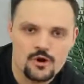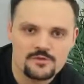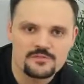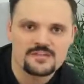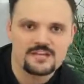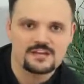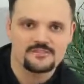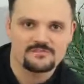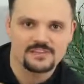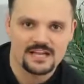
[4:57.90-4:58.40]

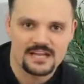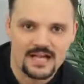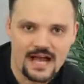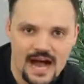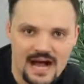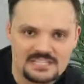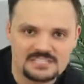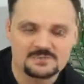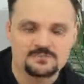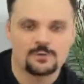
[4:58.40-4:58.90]
worthy of the
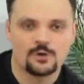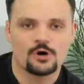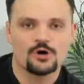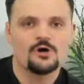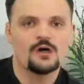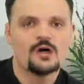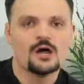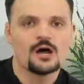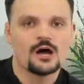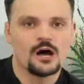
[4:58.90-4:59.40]

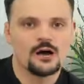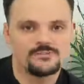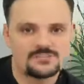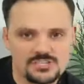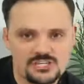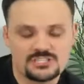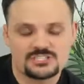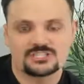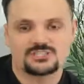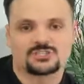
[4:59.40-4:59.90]
gospel
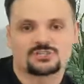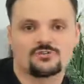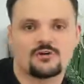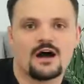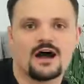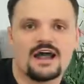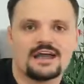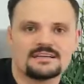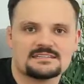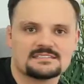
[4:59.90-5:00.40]
of Jesus
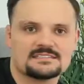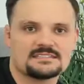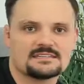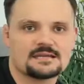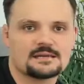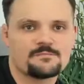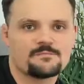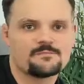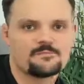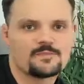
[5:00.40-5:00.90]
Christ.
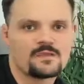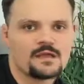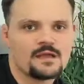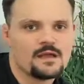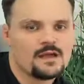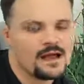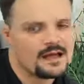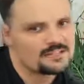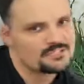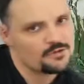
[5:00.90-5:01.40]

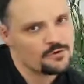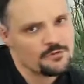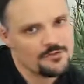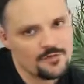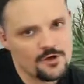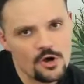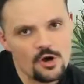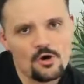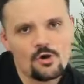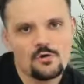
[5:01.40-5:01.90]
And so
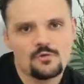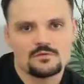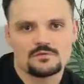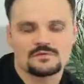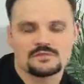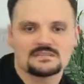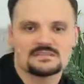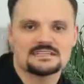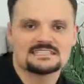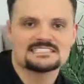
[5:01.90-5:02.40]

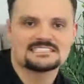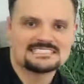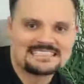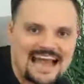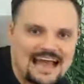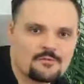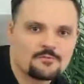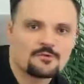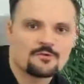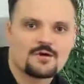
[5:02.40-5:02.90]
though the
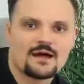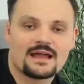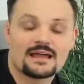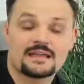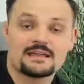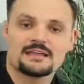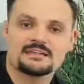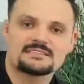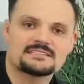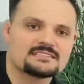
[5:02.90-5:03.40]

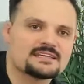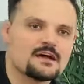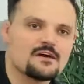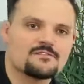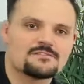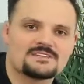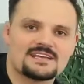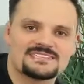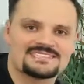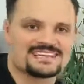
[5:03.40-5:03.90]
samurai in
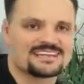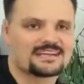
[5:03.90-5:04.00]
itself